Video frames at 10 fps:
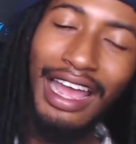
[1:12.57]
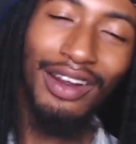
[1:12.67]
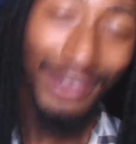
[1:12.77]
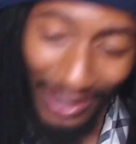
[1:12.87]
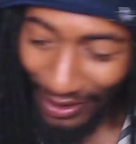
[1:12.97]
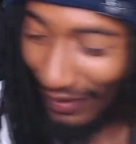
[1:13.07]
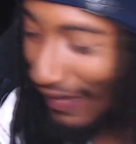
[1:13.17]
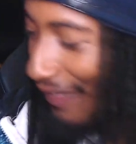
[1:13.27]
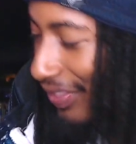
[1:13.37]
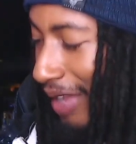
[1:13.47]
I don't know.
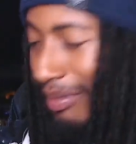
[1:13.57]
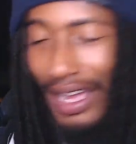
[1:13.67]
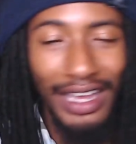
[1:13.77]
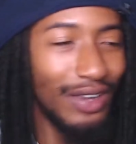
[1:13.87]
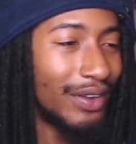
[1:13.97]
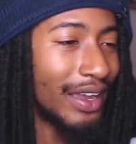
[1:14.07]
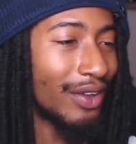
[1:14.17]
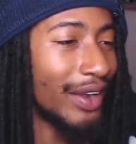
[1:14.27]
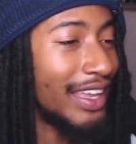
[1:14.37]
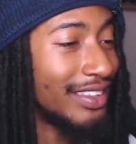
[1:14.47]
That man going
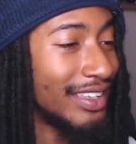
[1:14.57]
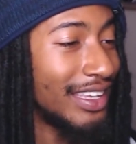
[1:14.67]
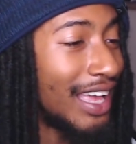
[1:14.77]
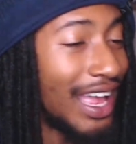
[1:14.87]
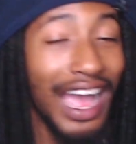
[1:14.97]
crazy.